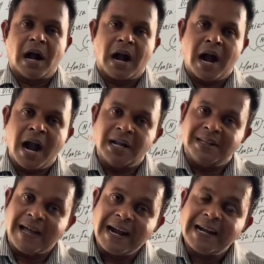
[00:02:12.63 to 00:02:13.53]

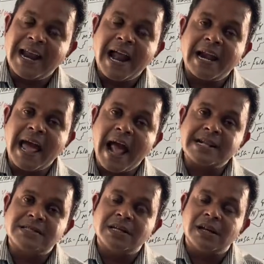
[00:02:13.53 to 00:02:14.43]
And that land
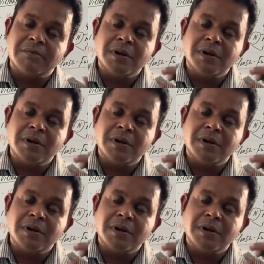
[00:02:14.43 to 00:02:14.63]
actually